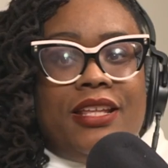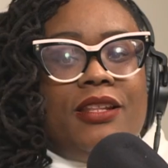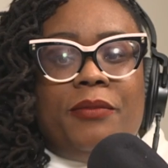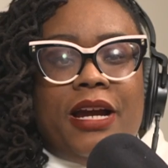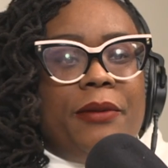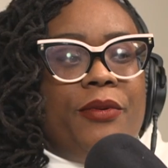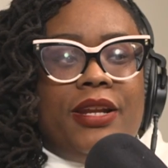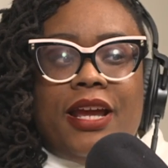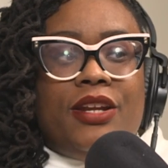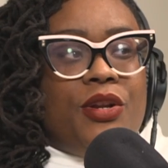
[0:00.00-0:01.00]
the Bible,
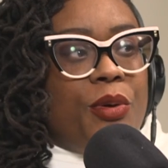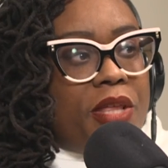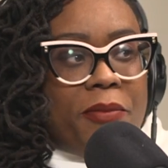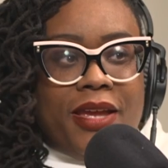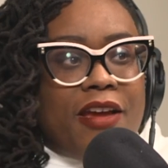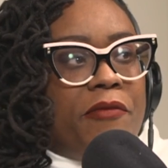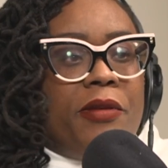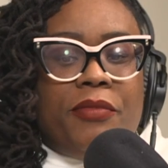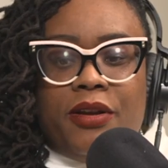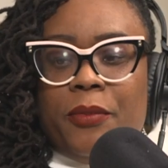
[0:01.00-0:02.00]
and I know they may have
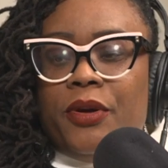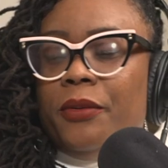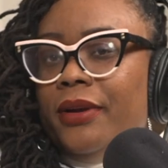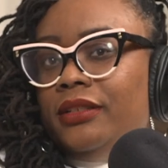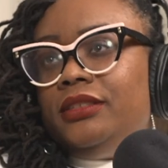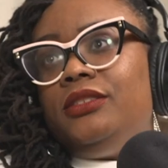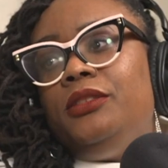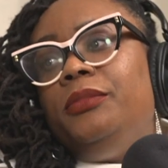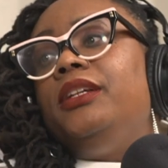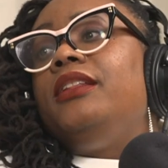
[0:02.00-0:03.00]
been put up on a pedestal,
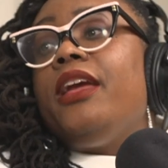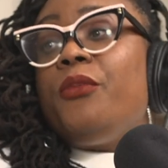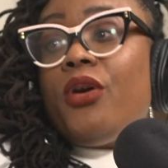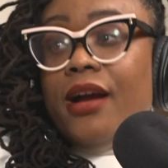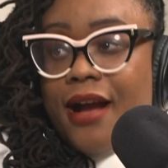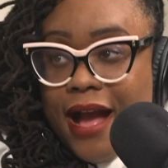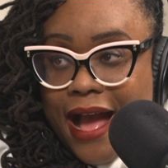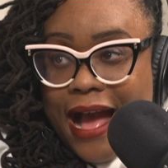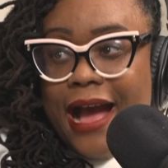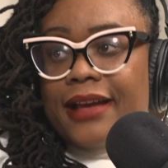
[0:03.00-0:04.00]
but they were a
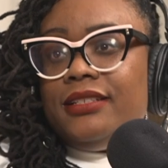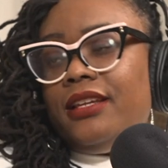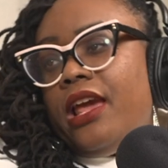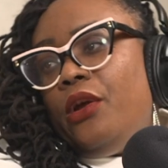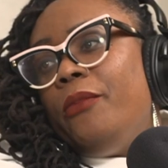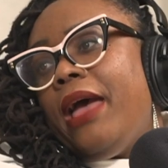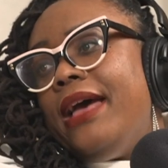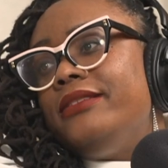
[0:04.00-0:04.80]
hot ghetto mess.